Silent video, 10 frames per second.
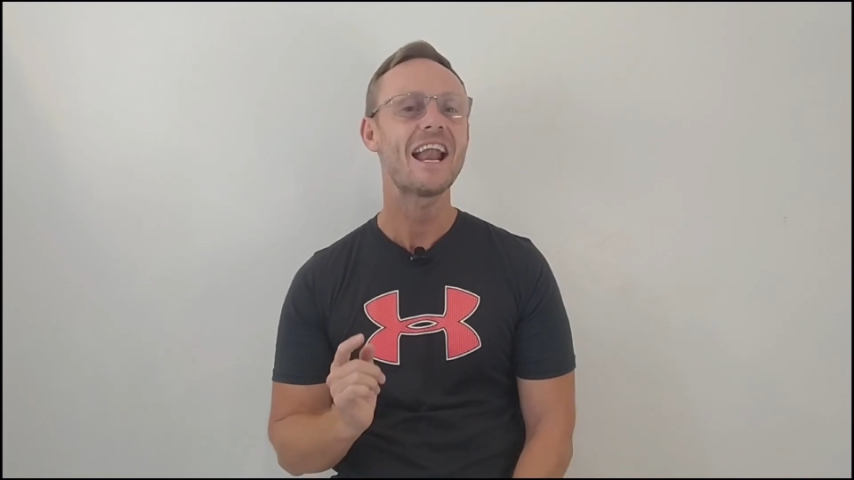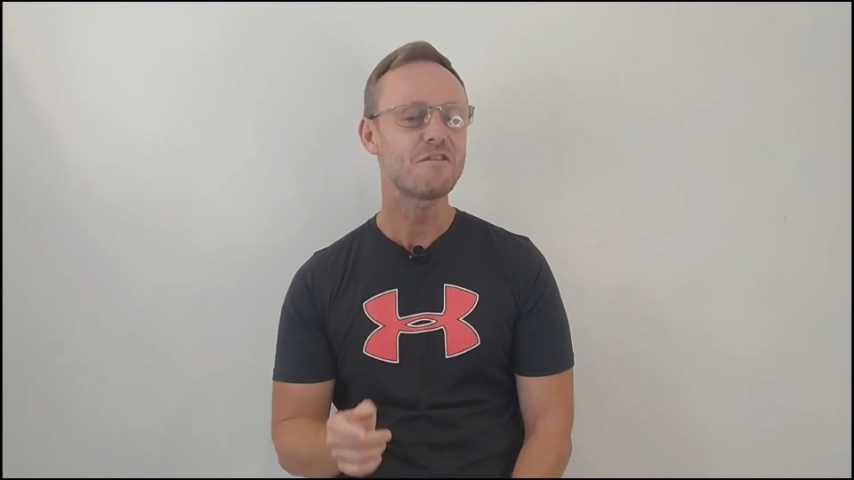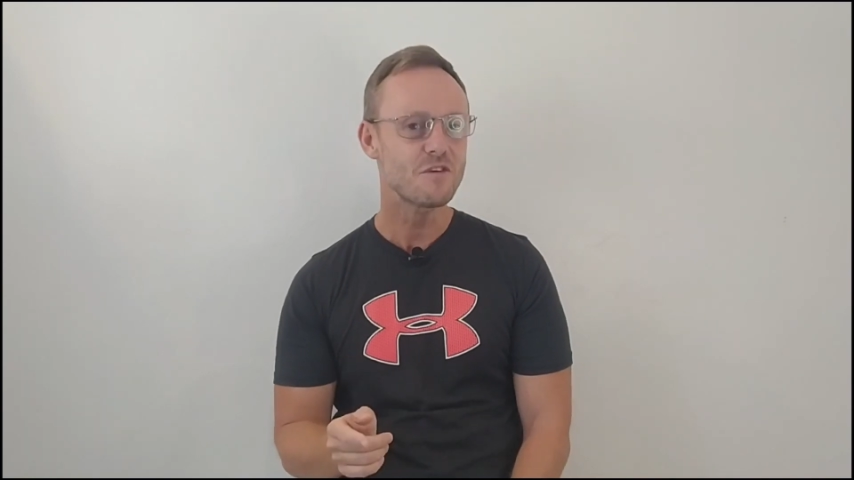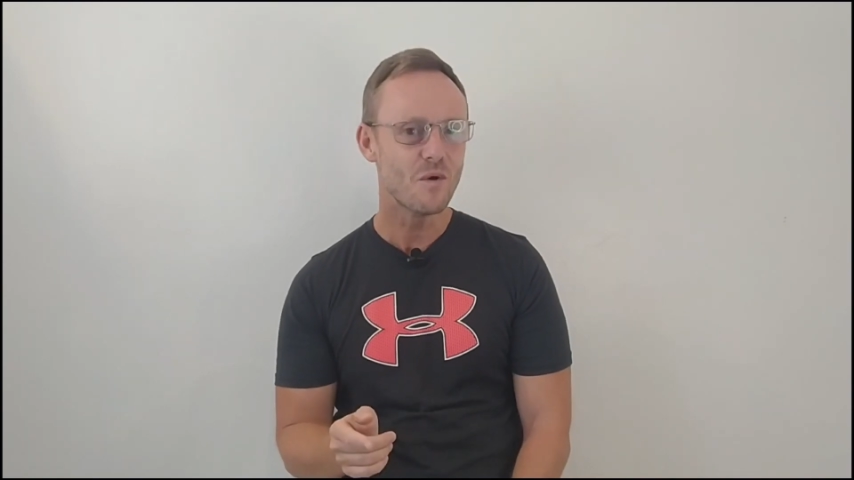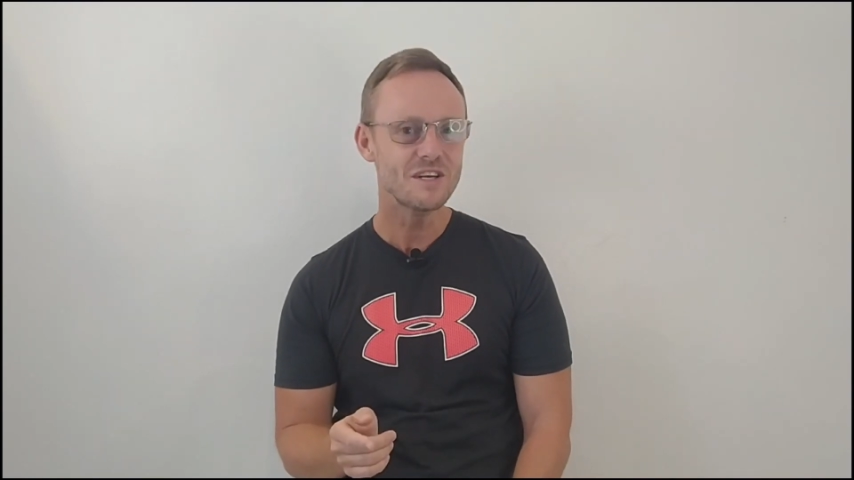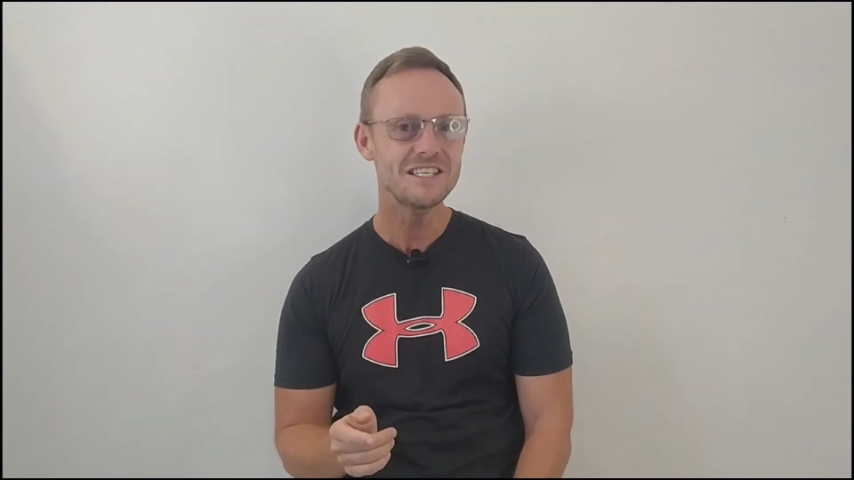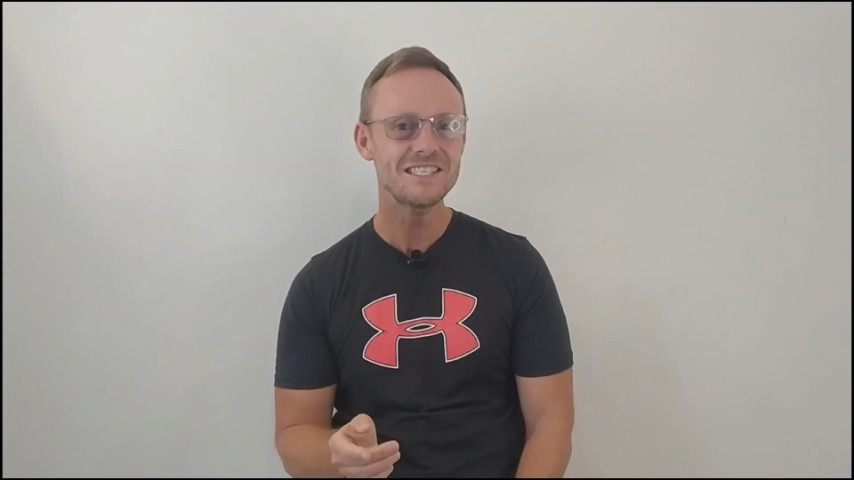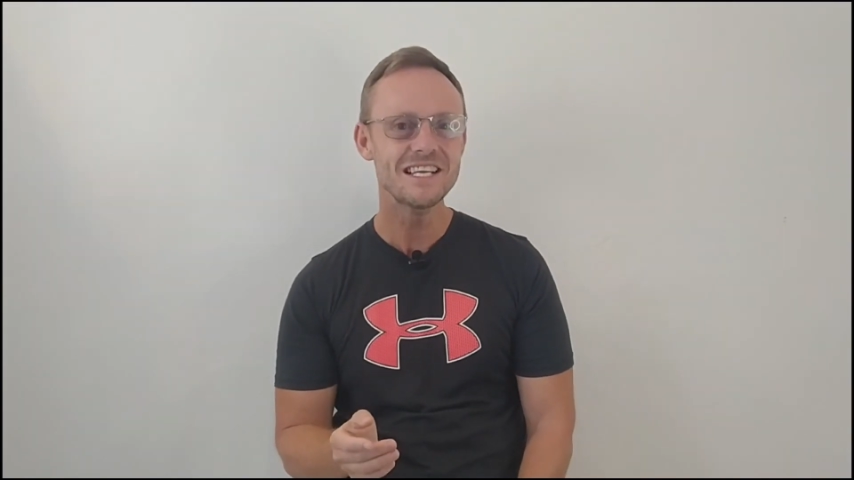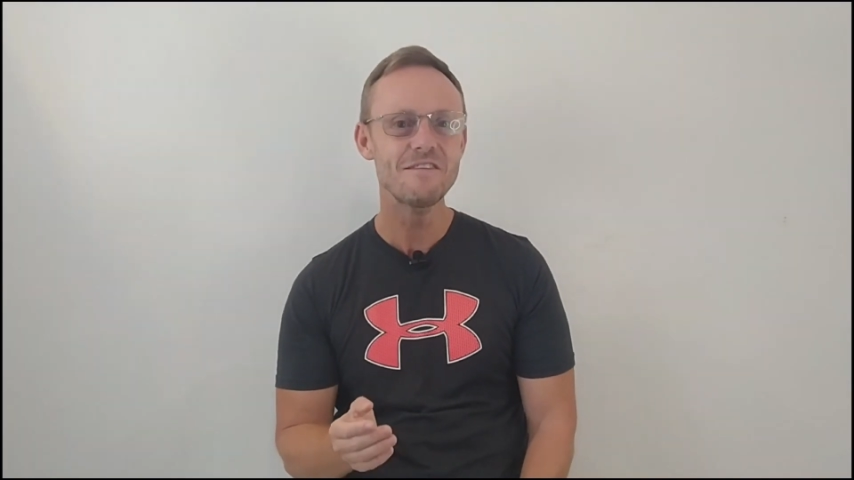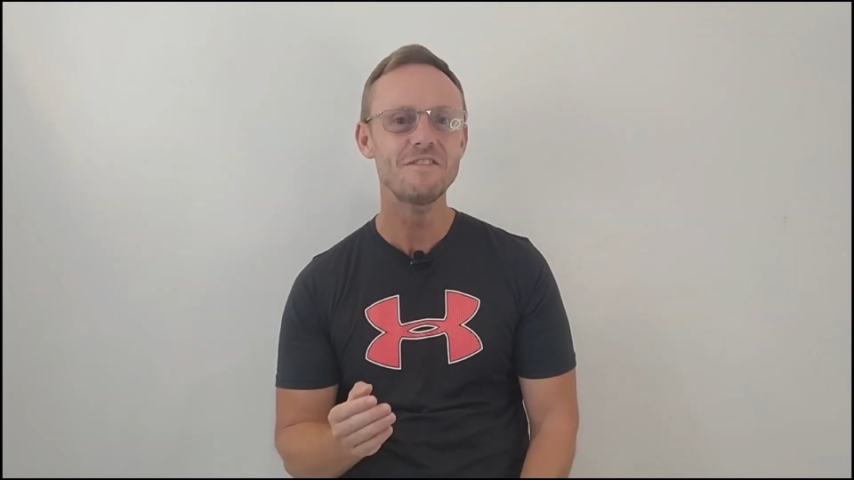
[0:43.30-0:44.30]
And if you want to
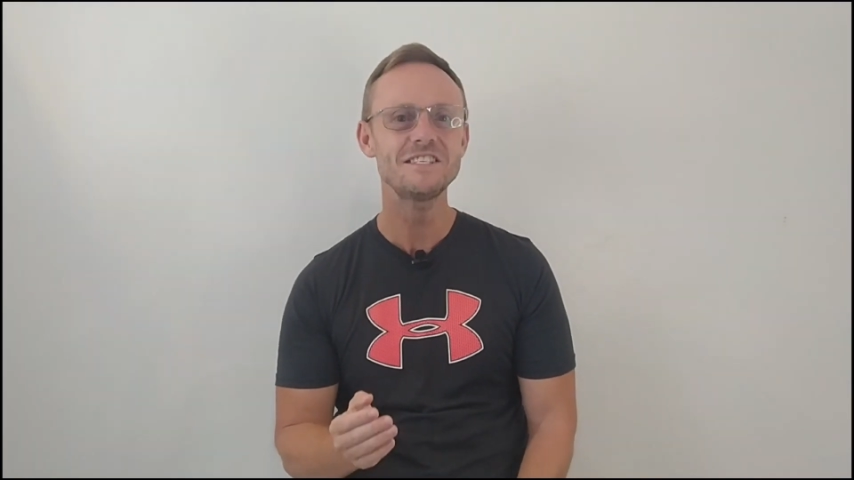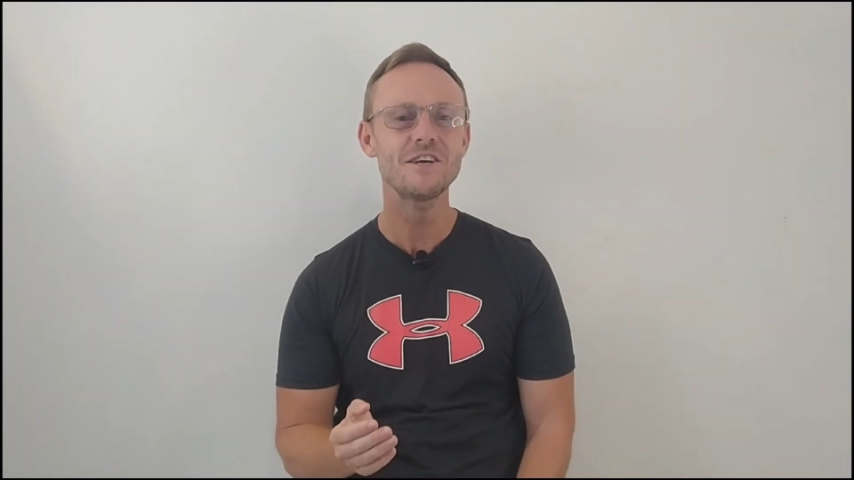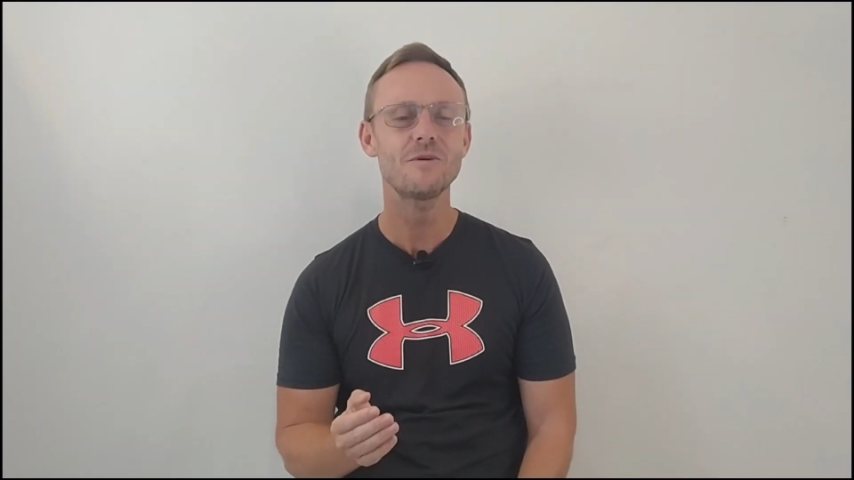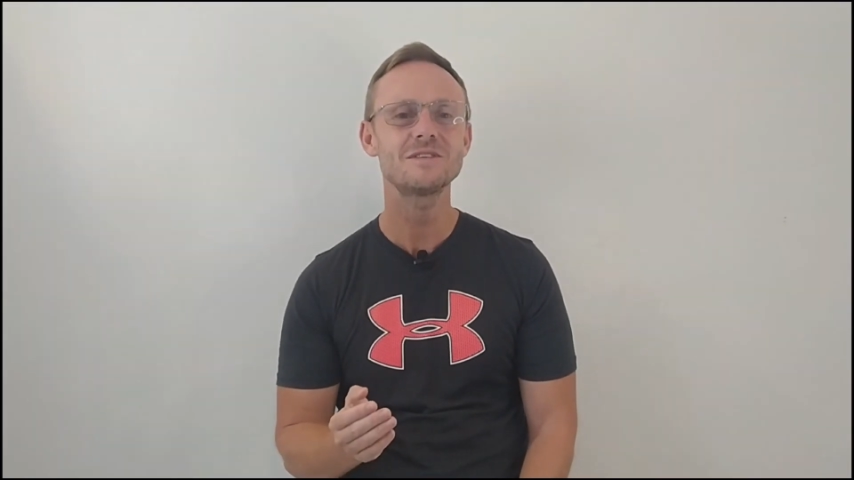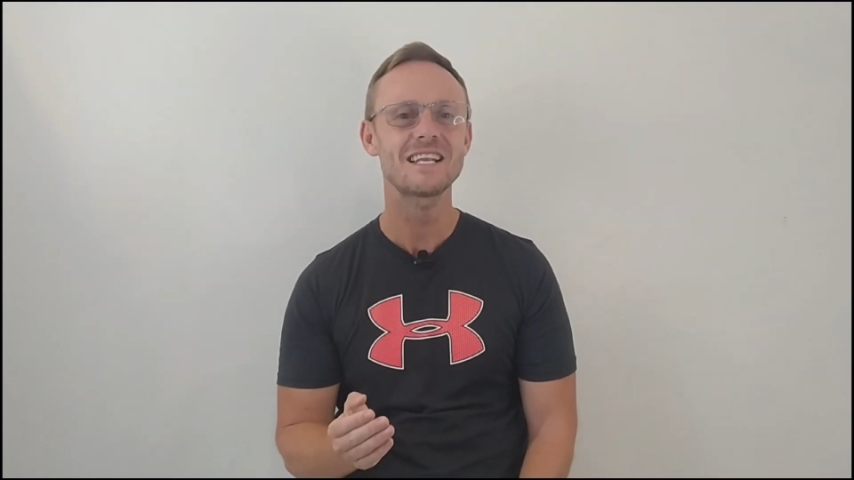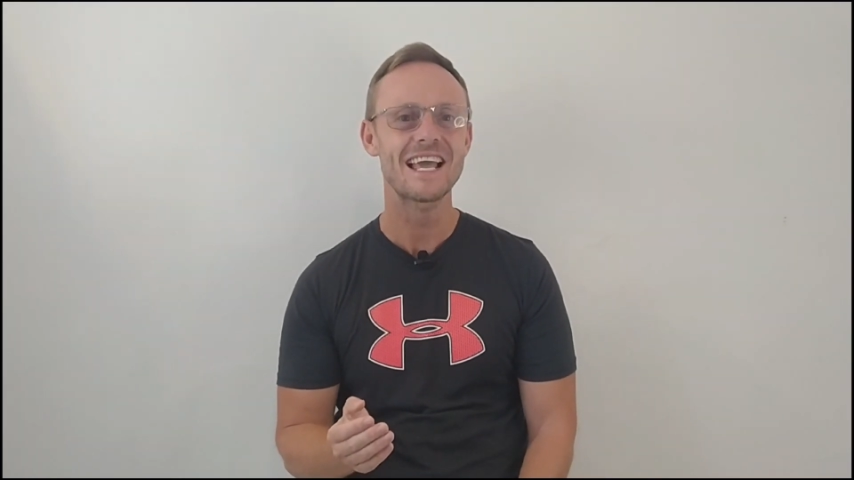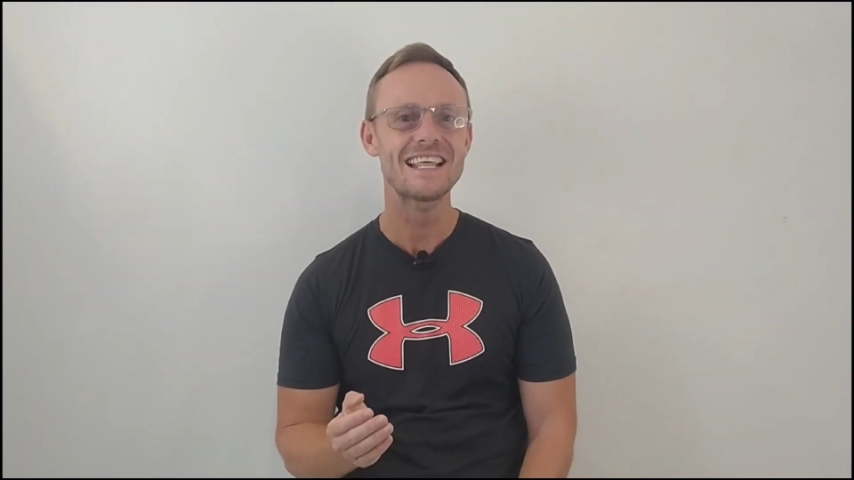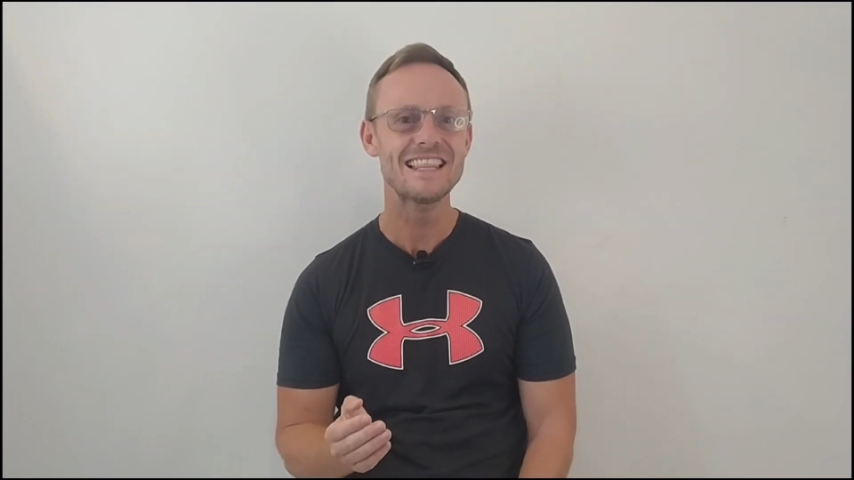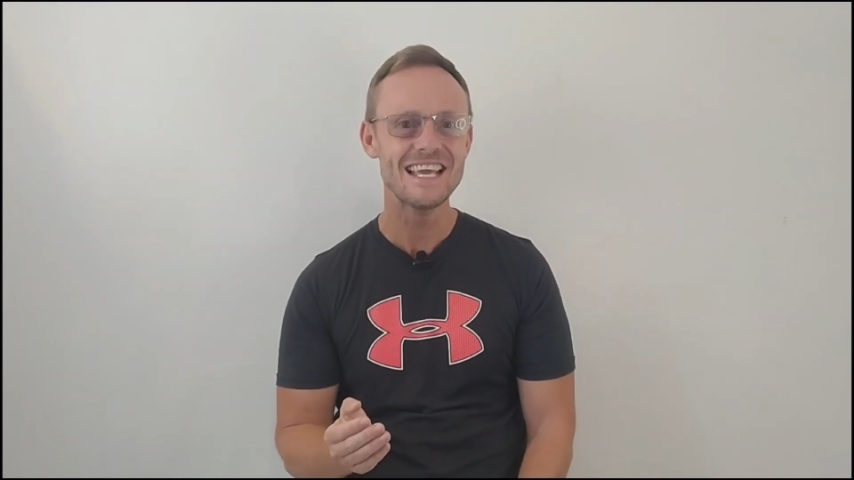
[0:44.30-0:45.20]
see videos like